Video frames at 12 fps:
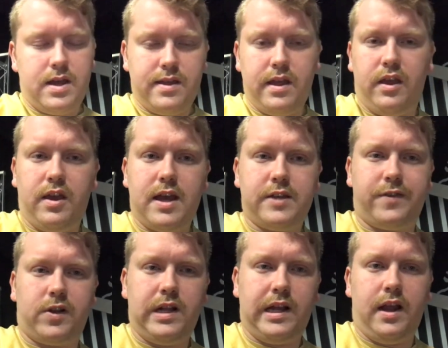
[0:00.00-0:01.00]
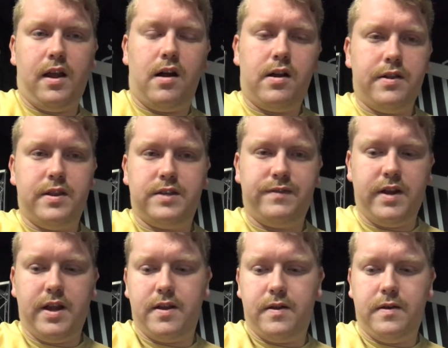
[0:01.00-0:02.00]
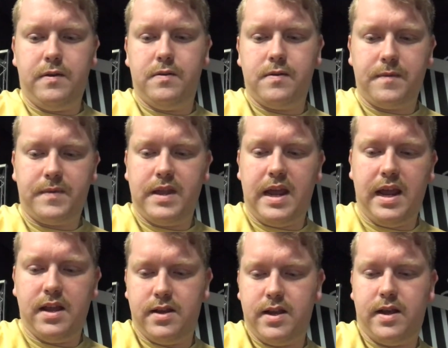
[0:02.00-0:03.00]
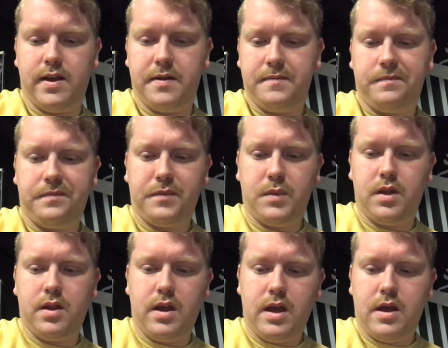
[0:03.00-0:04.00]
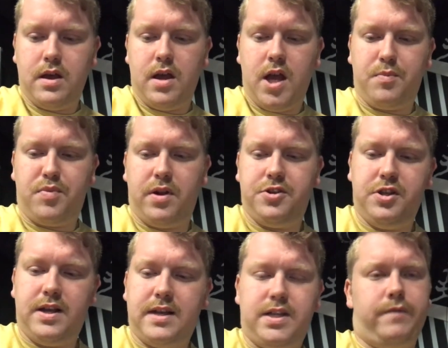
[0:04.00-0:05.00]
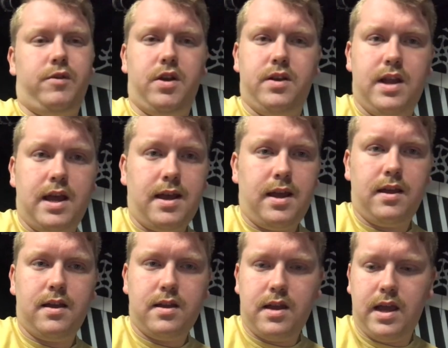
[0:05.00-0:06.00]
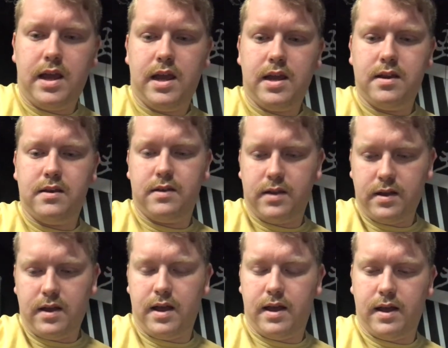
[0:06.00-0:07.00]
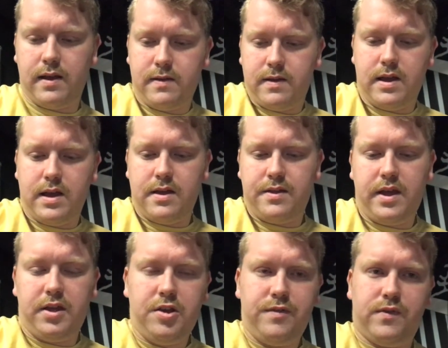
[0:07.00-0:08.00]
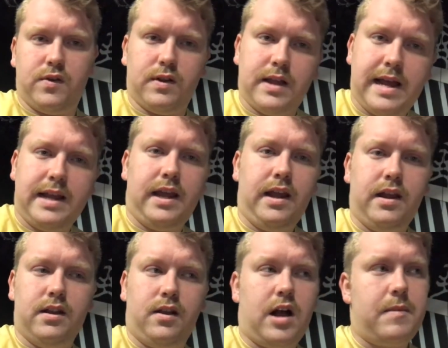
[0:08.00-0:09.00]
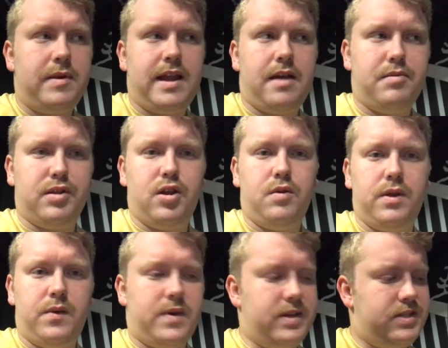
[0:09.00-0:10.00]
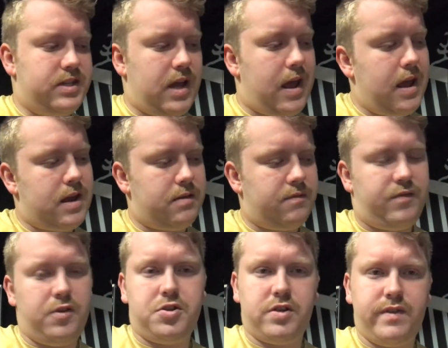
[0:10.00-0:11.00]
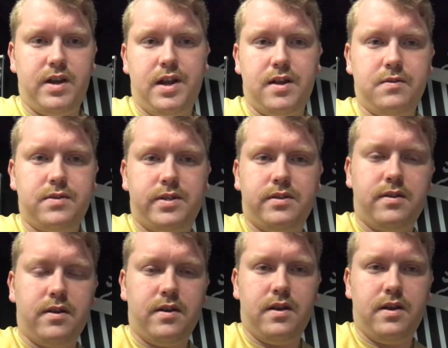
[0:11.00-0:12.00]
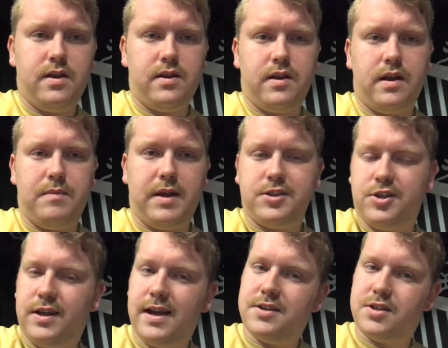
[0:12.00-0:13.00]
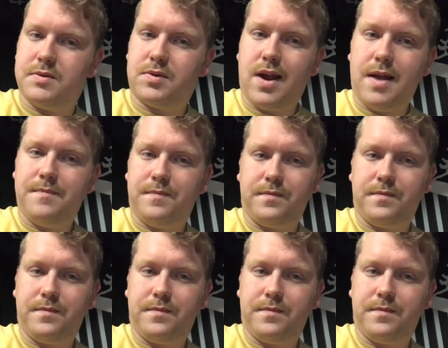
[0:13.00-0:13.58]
thank you guys for clicking on this video, and uh, pray that you guys have a good day. And uh, thank you for liking and comment down below what you want to see in future videos. And make sure you guys subscribe.